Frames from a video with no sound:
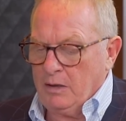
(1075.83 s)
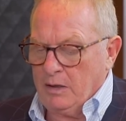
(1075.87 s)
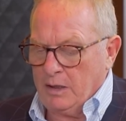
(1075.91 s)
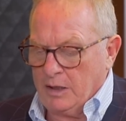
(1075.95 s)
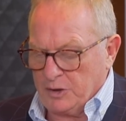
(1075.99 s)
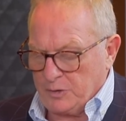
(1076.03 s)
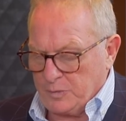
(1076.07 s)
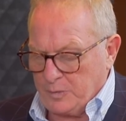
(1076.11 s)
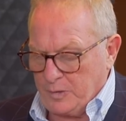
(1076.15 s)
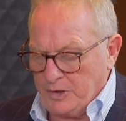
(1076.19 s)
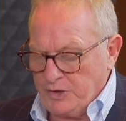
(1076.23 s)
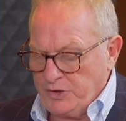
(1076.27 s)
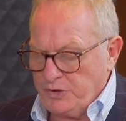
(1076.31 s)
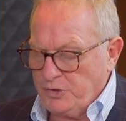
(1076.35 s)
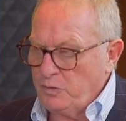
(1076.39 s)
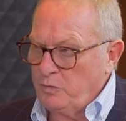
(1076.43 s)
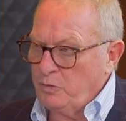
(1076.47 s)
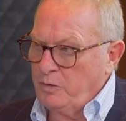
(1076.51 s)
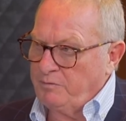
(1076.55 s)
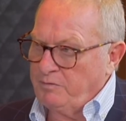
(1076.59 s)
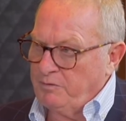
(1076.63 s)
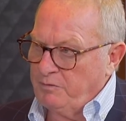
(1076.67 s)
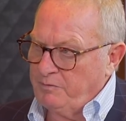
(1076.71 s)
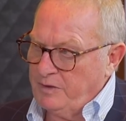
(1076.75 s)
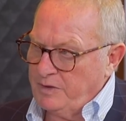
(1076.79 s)
Exploration,
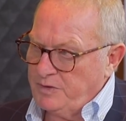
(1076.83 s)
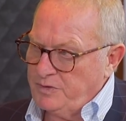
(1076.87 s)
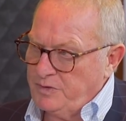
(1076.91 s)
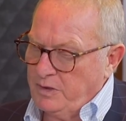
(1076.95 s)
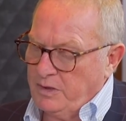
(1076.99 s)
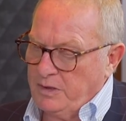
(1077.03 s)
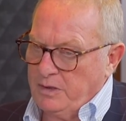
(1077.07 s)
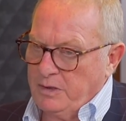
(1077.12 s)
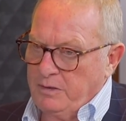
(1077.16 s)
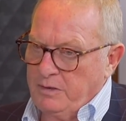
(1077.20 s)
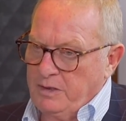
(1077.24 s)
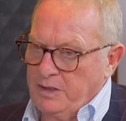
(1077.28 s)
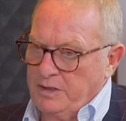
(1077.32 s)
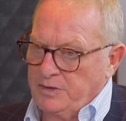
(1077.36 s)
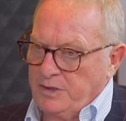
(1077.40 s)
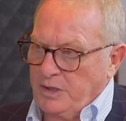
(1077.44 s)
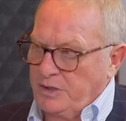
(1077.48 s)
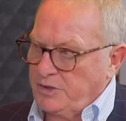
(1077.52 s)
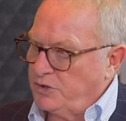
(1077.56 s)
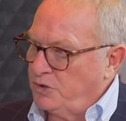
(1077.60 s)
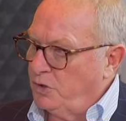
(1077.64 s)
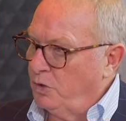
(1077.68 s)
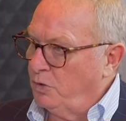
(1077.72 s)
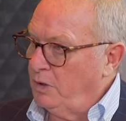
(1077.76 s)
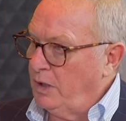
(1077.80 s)
we've invested in things like
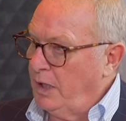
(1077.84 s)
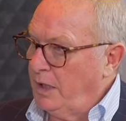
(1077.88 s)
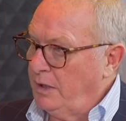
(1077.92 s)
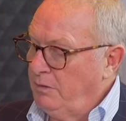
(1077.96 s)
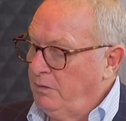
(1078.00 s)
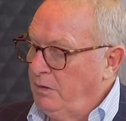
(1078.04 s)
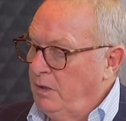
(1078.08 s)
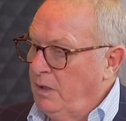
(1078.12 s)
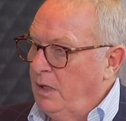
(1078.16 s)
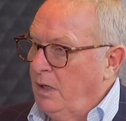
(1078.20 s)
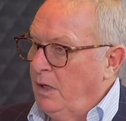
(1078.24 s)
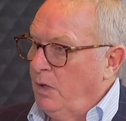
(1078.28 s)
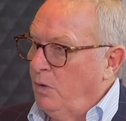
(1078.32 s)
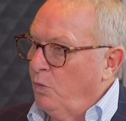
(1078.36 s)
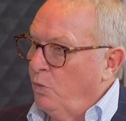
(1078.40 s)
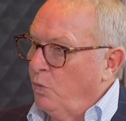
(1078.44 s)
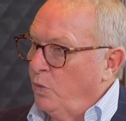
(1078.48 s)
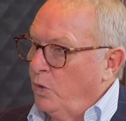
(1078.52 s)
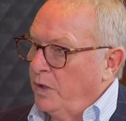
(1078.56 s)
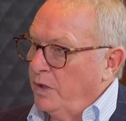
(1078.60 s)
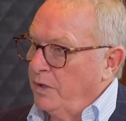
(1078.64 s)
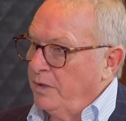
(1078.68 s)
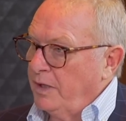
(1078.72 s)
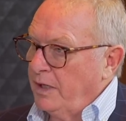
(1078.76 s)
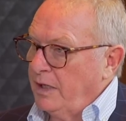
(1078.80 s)
Snowline,
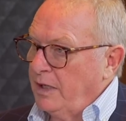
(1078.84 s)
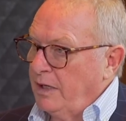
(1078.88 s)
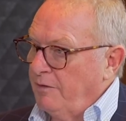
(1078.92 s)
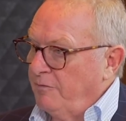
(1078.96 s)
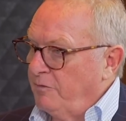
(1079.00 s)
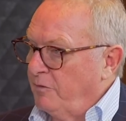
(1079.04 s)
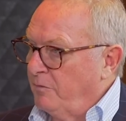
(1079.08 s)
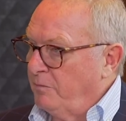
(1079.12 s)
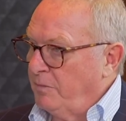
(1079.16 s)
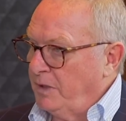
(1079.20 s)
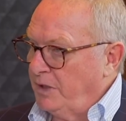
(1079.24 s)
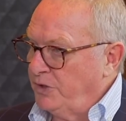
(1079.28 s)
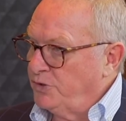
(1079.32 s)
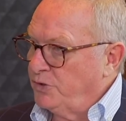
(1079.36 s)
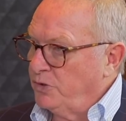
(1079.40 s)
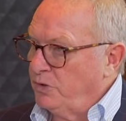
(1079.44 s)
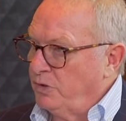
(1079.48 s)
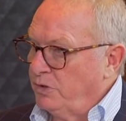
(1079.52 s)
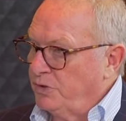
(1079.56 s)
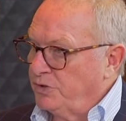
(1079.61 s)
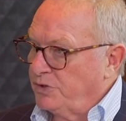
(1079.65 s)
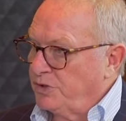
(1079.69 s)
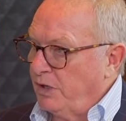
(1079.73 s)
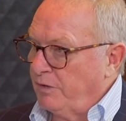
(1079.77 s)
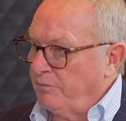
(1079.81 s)
where they have a major
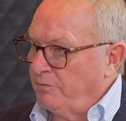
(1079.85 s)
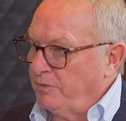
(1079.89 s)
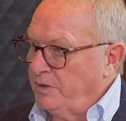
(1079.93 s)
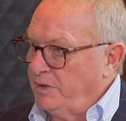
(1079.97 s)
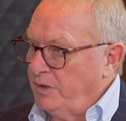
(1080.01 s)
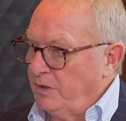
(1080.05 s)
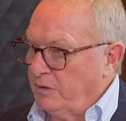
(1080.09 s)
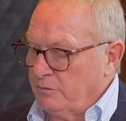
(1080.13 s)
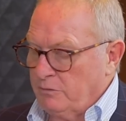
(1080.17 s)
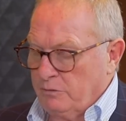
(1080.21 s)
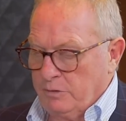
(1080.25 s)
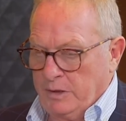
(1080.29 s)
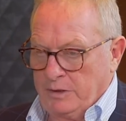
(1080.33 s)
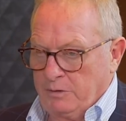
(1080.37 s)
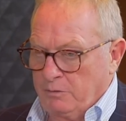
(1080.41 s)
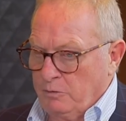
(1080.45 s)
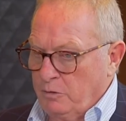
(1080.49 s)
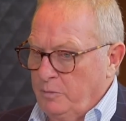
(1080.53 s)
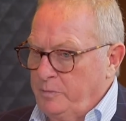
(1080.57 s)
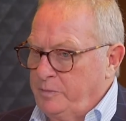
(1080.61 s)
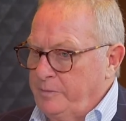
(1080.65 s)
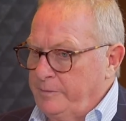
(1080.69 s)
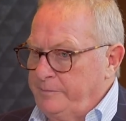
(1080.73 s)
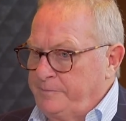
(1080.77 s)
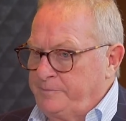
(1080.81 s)
new discovery, a great
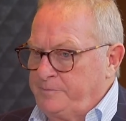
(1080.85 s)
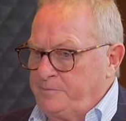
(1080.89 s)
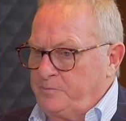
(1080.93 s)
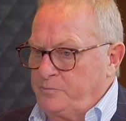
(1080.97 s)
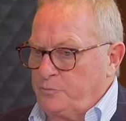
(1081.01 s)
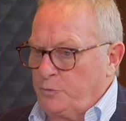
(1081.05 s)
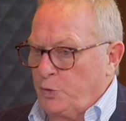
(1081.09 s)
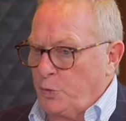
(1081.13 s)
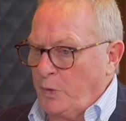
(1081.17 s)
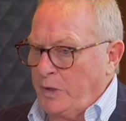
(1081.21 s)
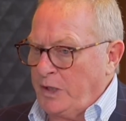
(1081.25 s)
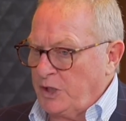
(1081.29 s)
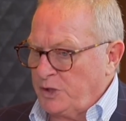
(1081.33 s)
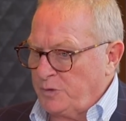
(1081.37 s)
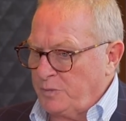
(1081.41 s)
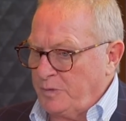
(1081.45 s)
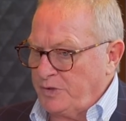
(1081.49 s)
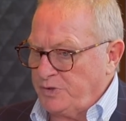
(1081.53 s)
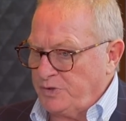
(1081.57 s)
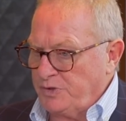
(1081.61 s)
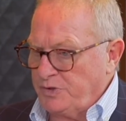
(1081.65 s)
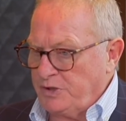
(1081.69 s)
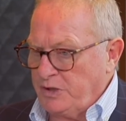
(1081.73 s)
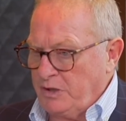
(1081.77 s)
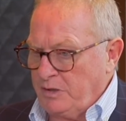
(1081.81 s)
group, great
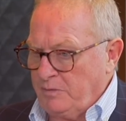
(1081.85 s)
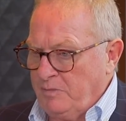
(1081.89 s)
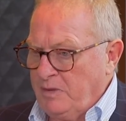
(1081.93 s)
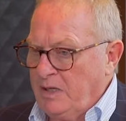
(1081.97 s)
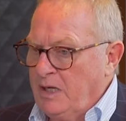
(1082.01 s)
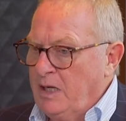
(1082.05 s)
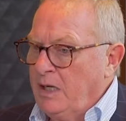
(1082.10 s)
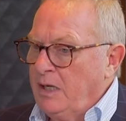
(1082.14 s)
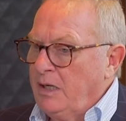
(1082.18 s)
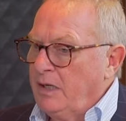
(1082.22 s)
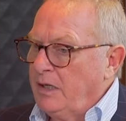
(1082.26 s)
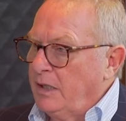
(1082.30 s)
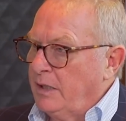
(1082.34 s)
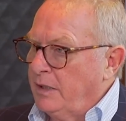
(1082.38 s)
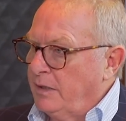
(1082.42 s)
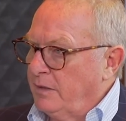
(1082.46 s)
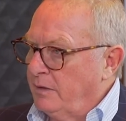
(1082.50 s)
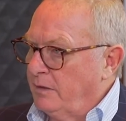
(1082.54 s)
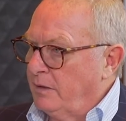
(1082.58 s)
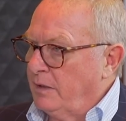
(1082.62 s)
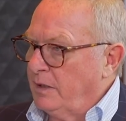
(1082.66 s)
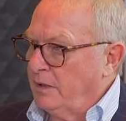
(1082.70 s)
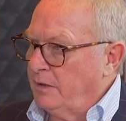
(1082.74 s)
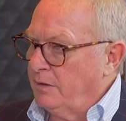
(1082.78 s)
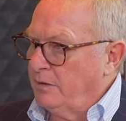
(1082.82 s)
exploration team in
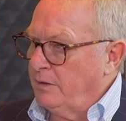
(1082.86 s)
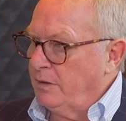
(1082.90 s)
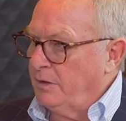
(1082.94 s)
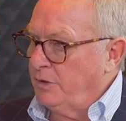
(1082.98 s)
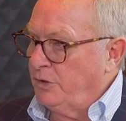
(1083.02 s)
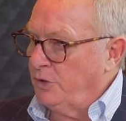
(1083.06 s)
the